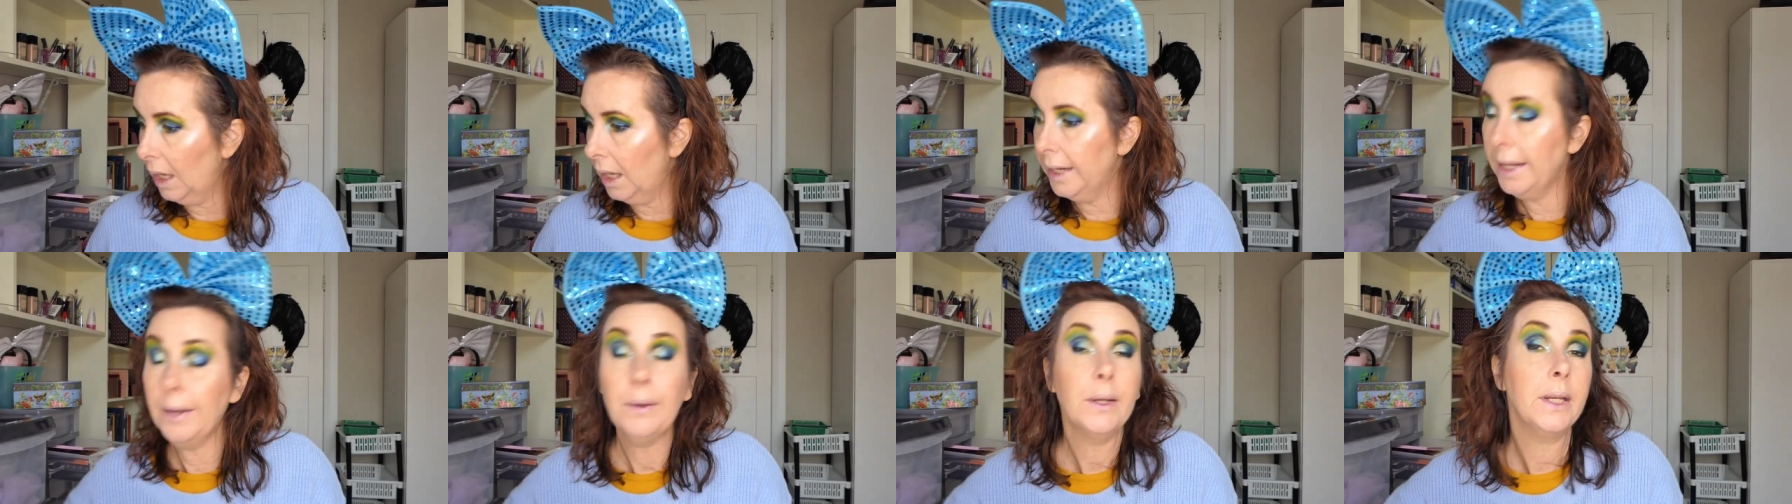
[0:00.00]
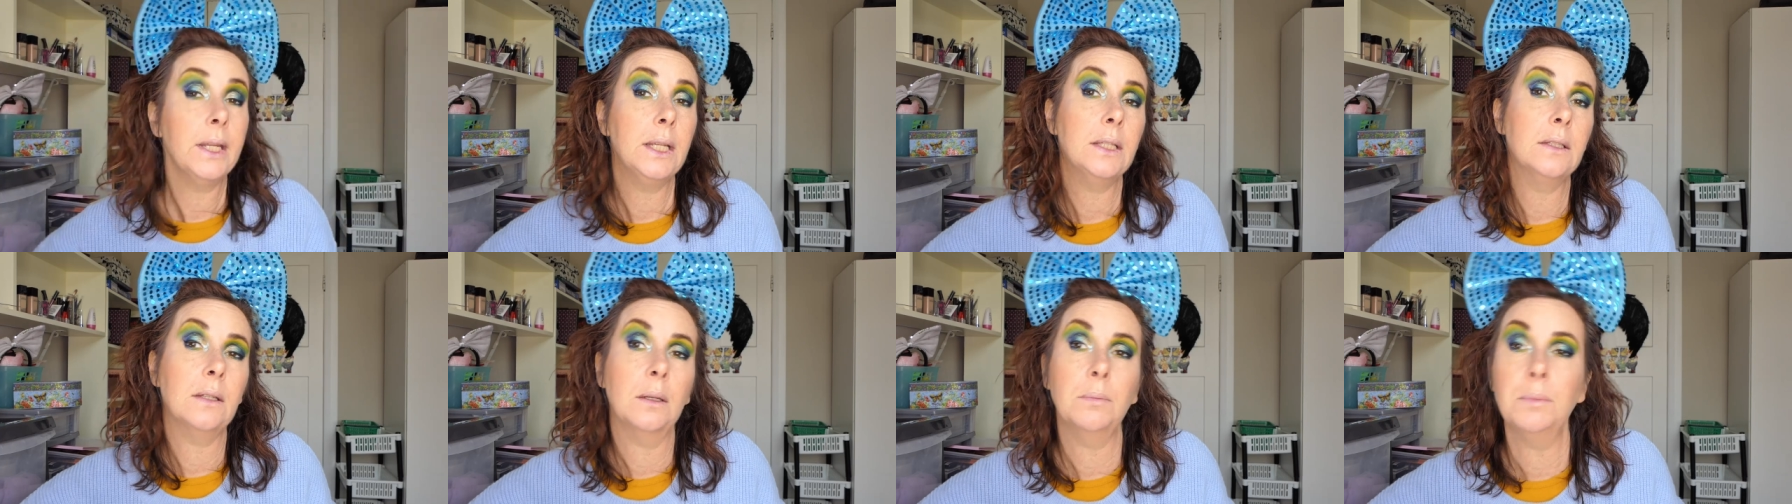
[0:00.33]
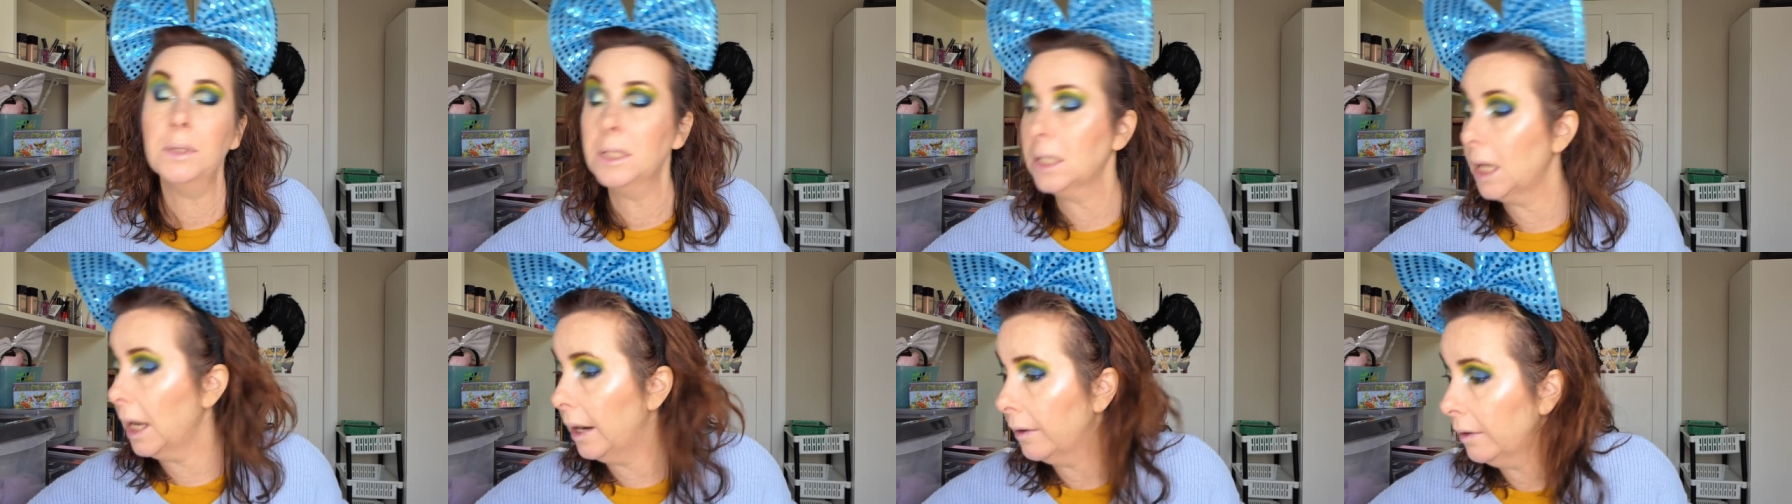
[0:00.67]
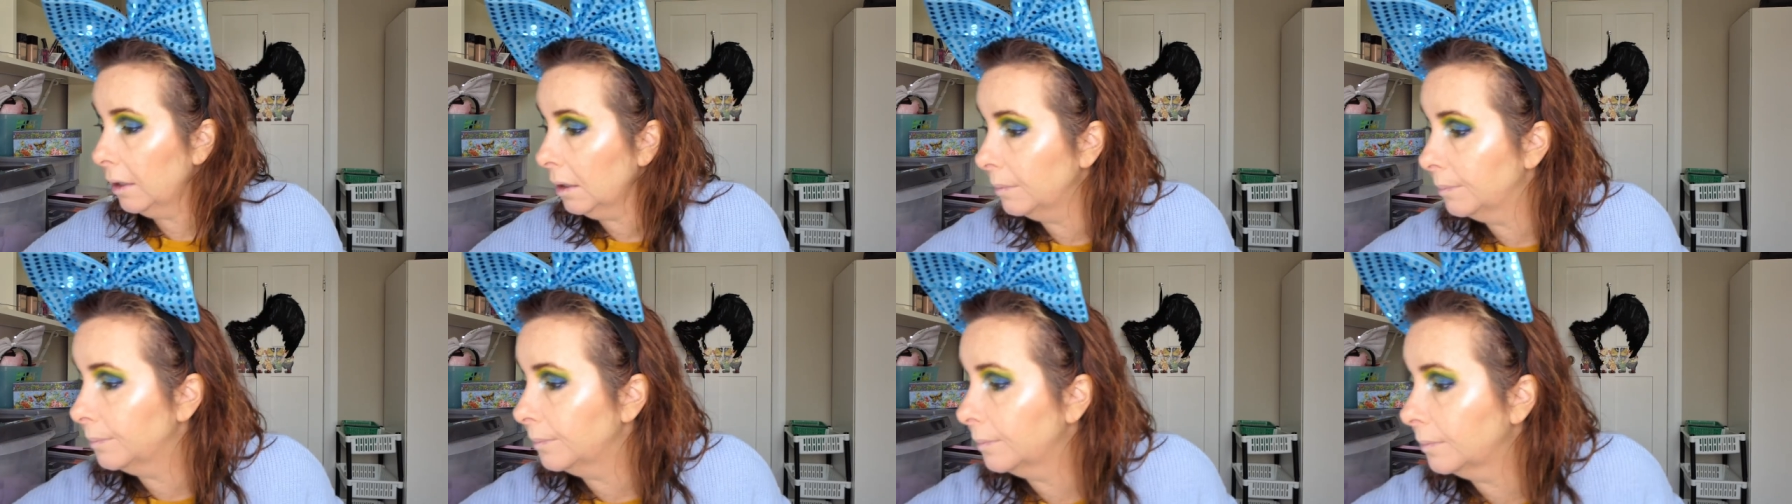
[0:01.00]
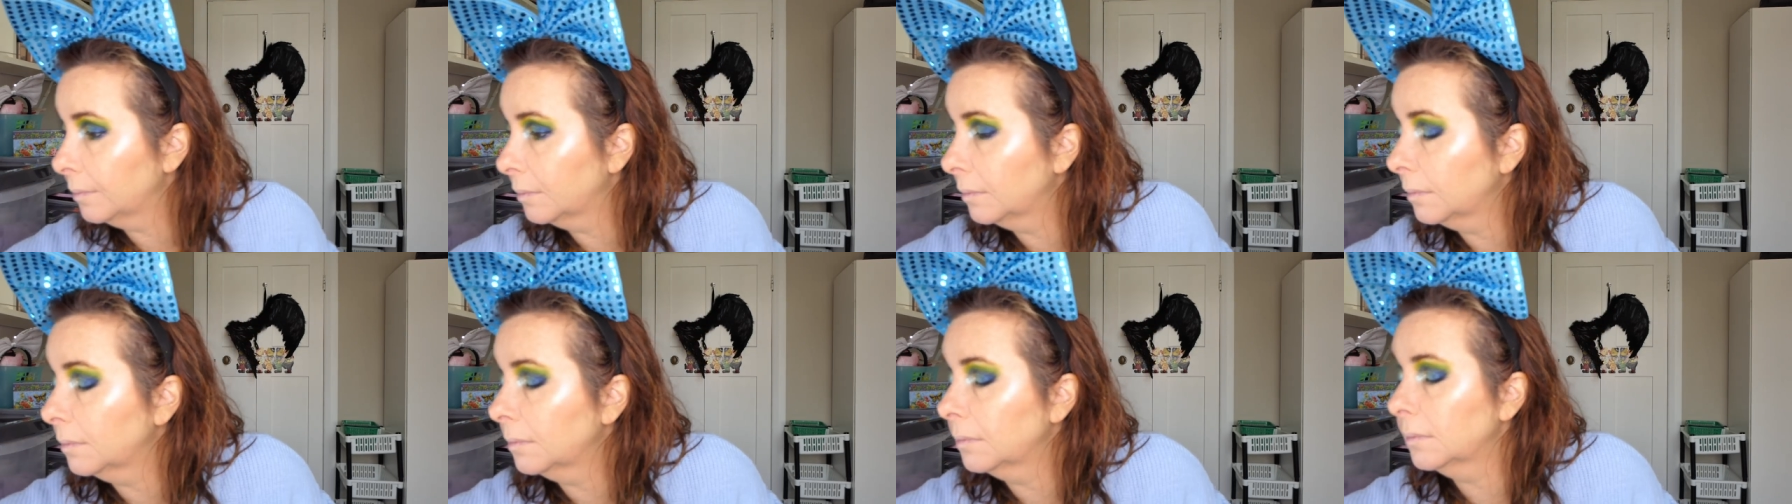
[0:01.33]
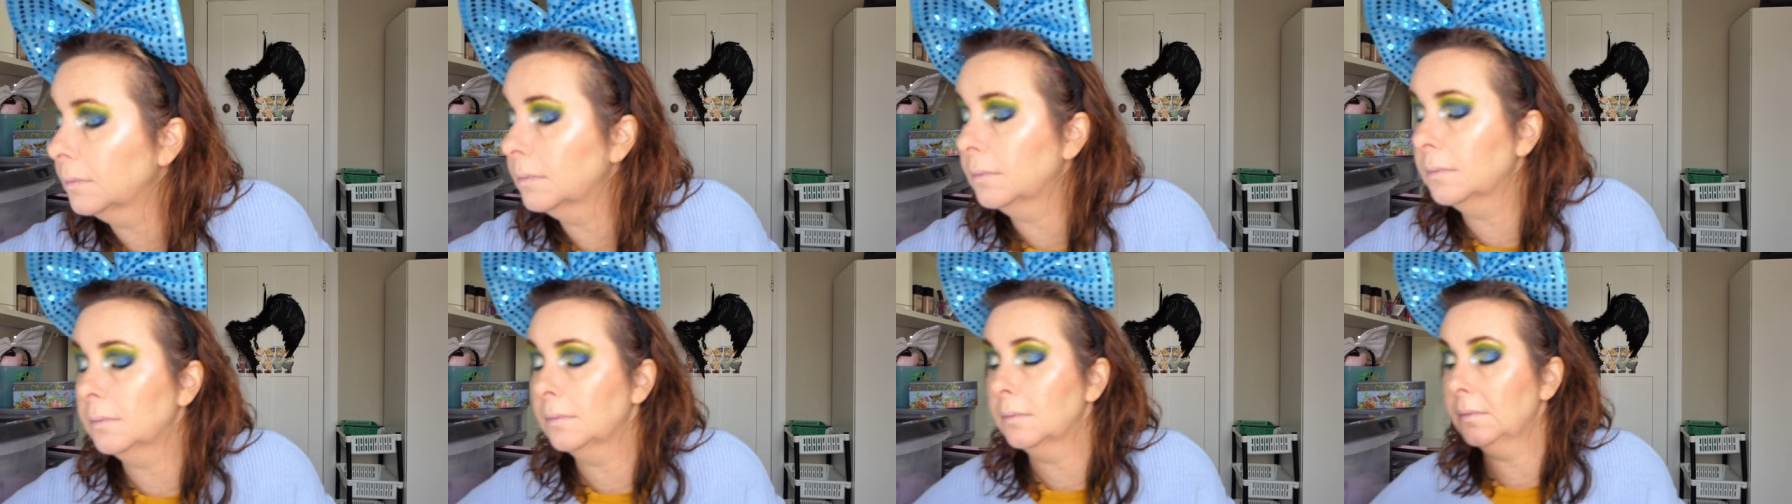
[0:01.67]
now I need some mascara.
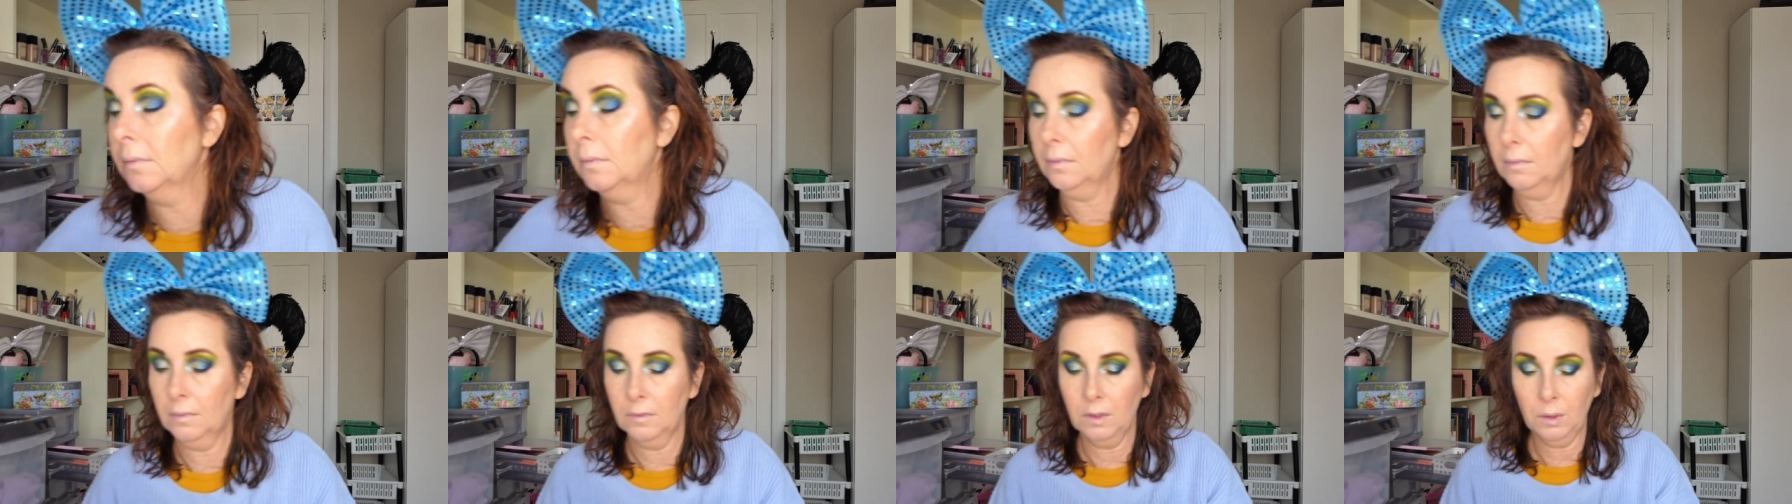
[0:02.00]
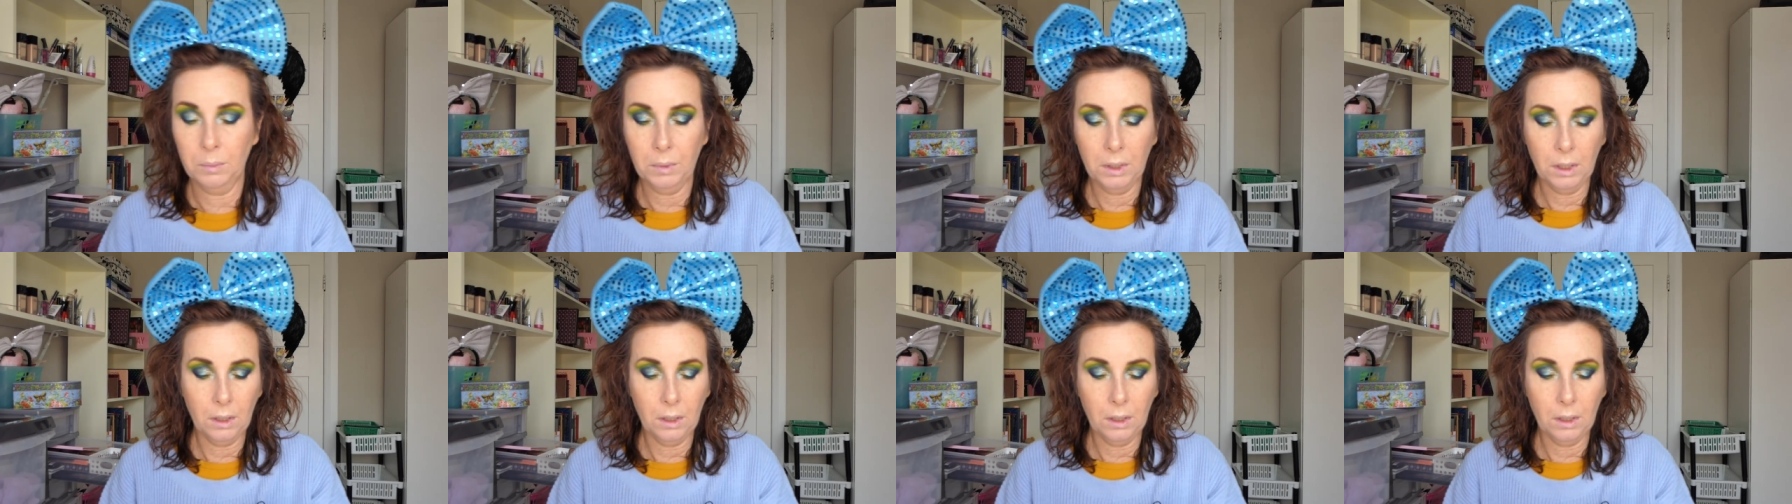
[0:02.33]
So I'm